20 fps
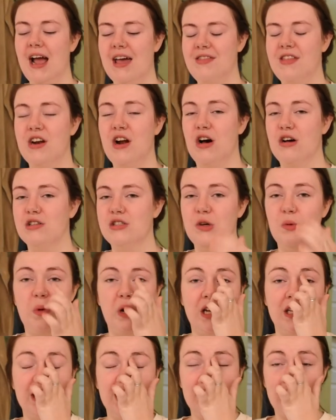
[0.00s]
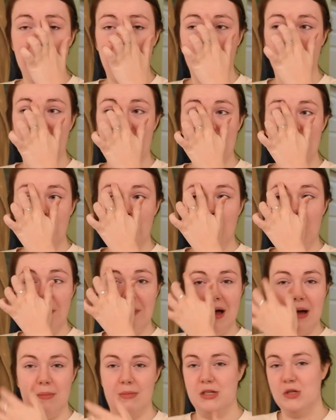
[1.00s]
And then also weirdly, like right where
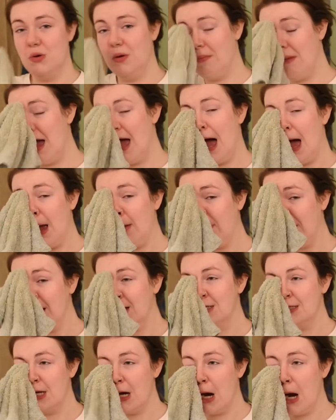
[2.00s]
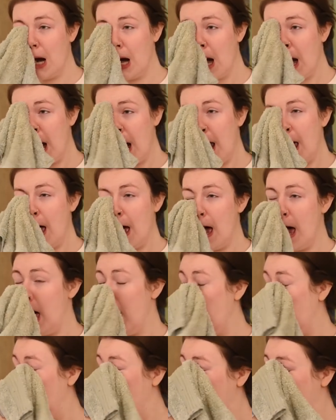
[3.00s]
my between my eyebrows are,
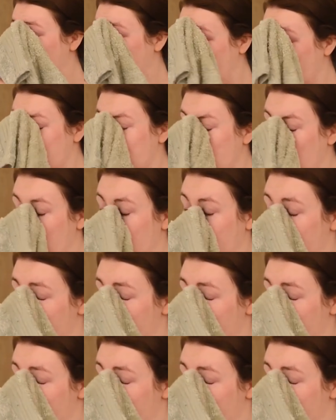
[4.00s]
um, I feel like a lot